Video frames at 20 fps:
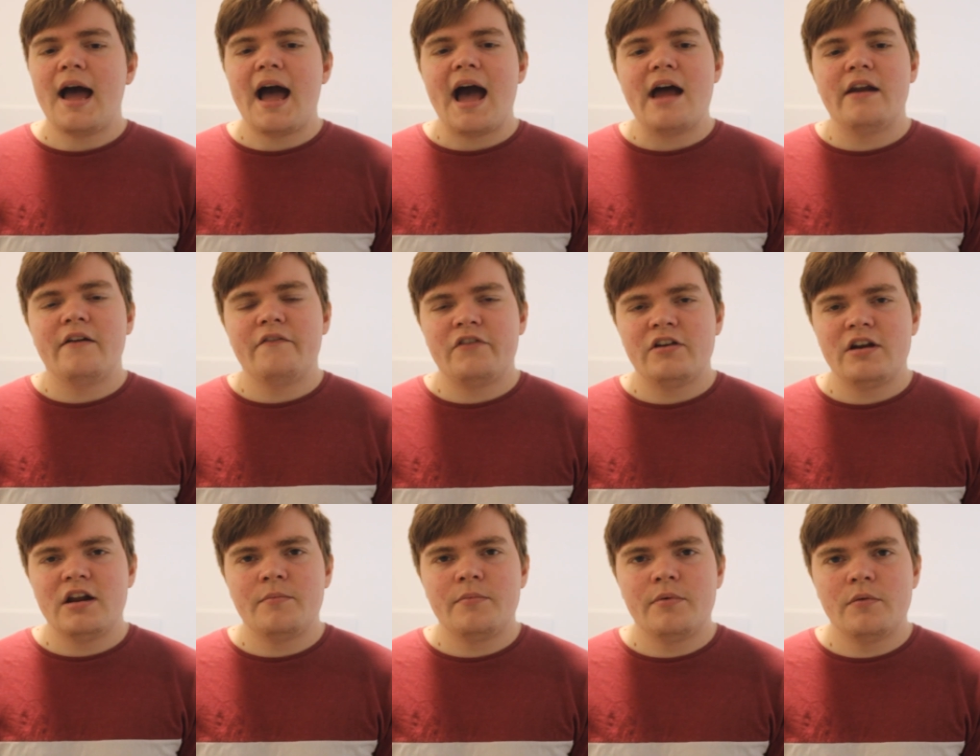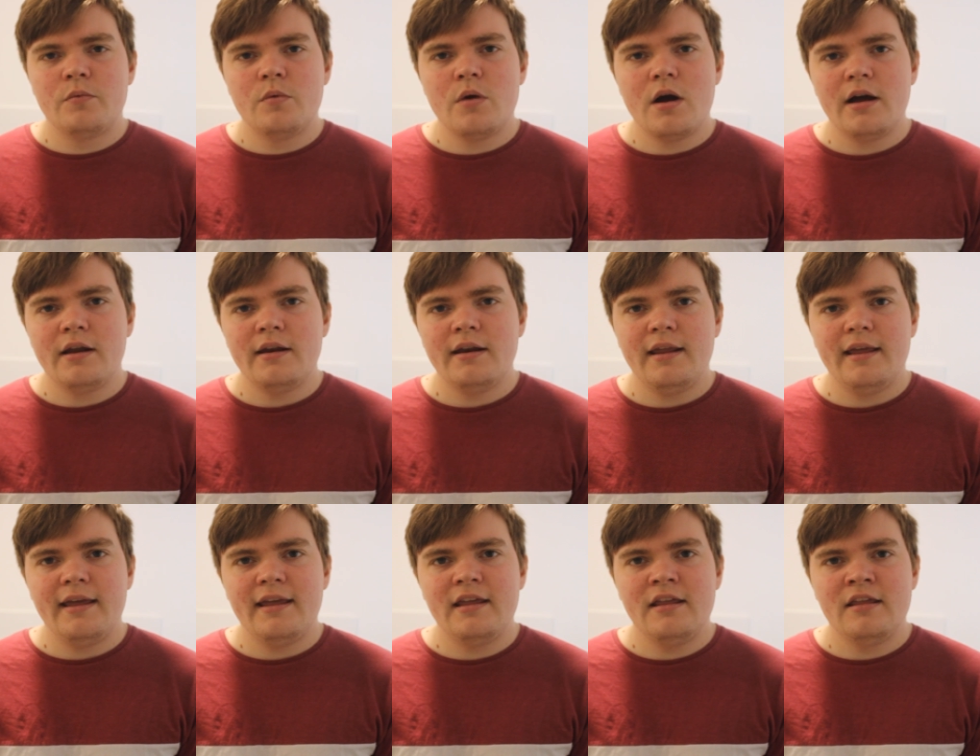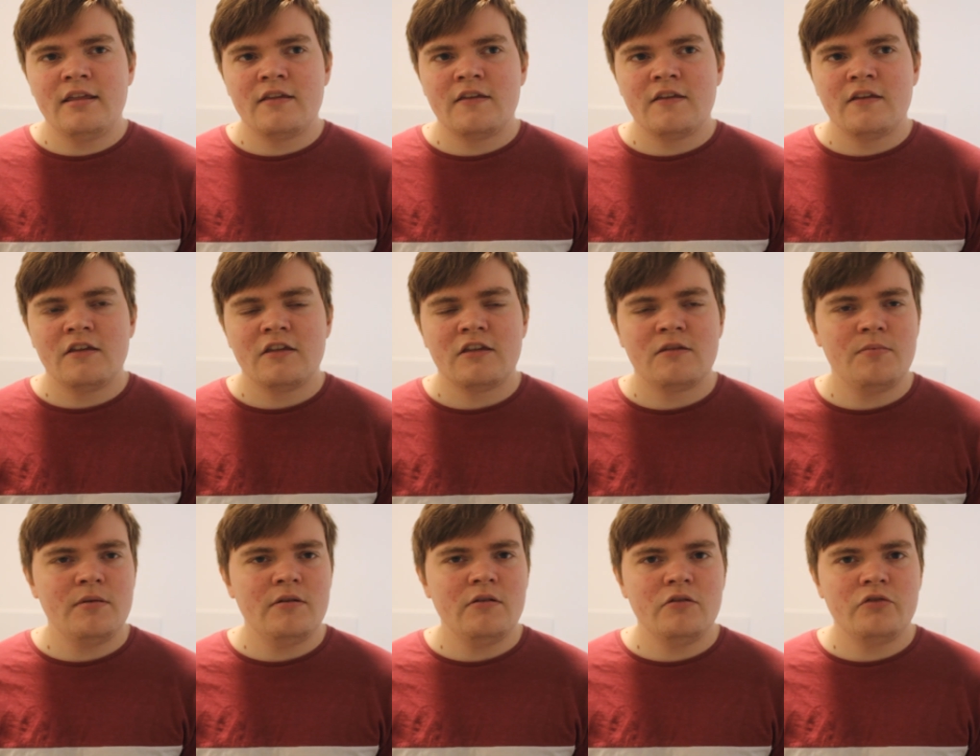And for number one is
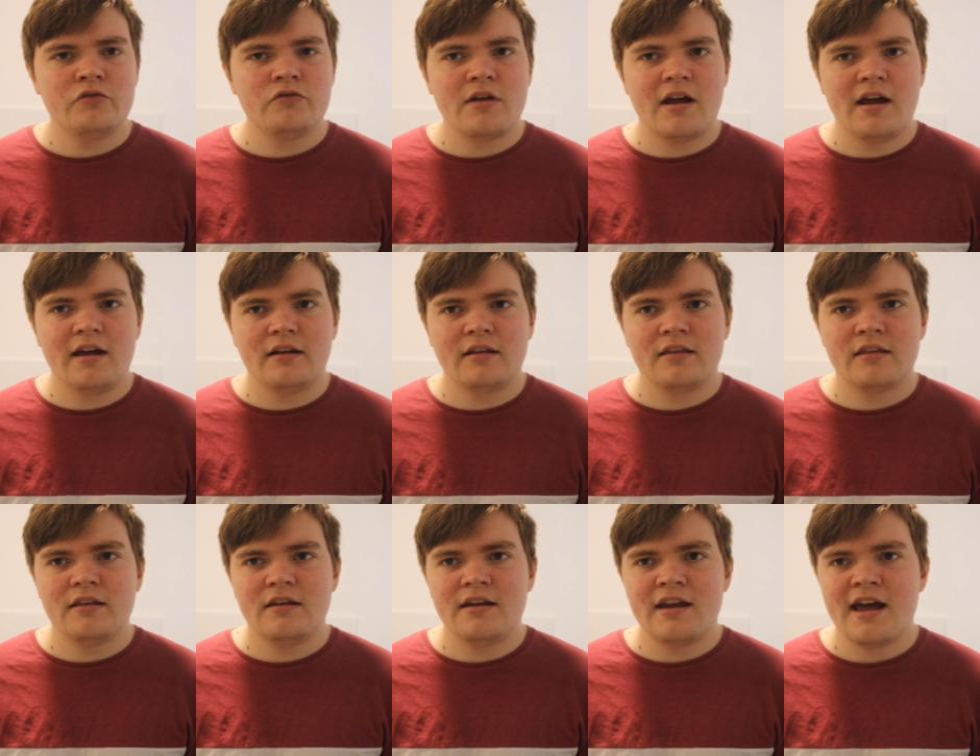Spirit Tracks.